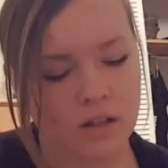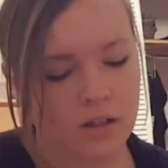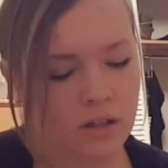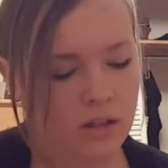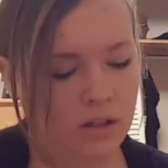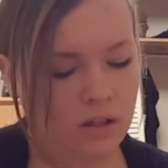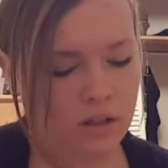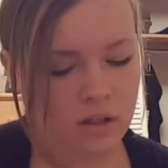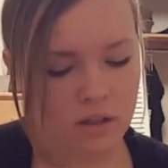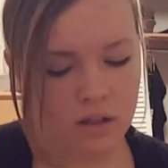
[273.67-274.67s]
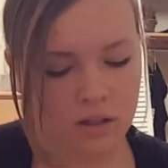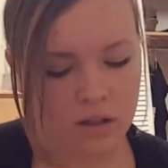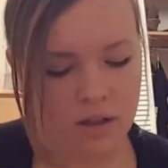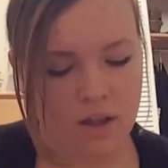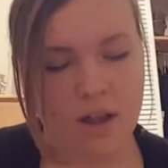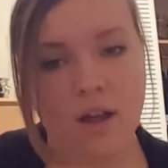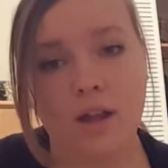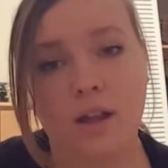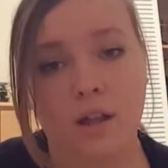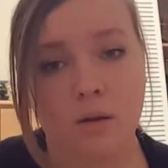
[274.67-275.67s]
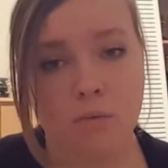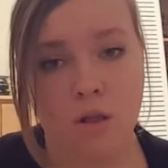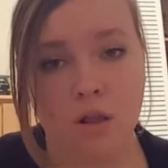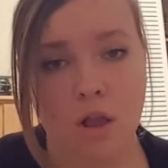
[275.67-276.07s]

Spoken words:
Alright, here are some veins.